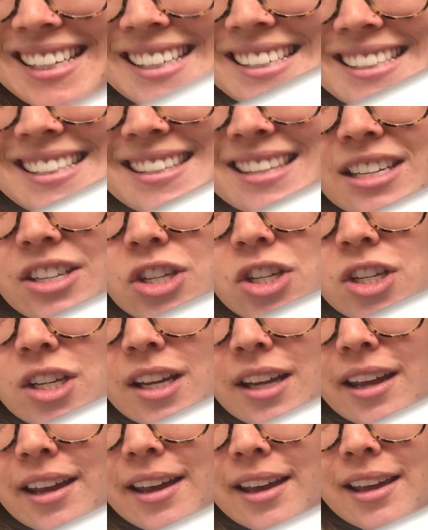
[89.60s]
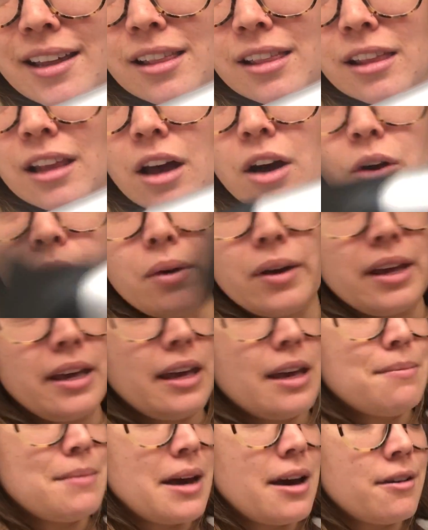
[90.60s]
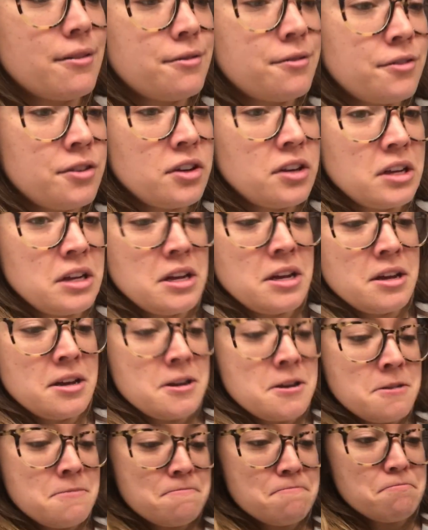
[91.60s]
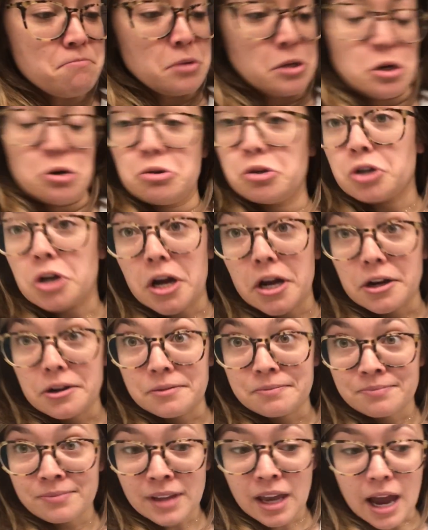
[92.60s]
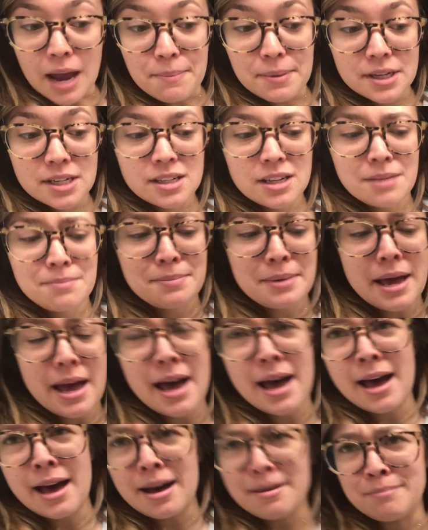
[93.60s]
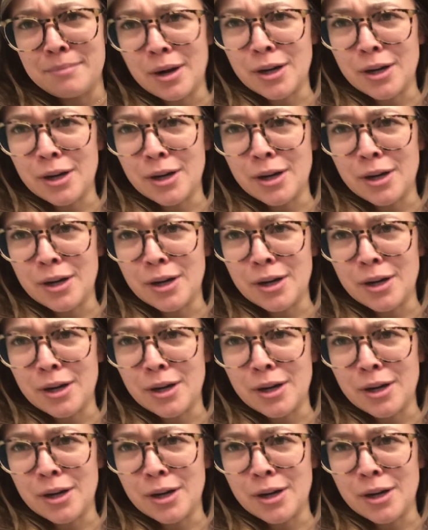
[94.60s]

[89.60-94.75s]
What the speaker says: is the Chi Low EMF blow dryer. I picked it up at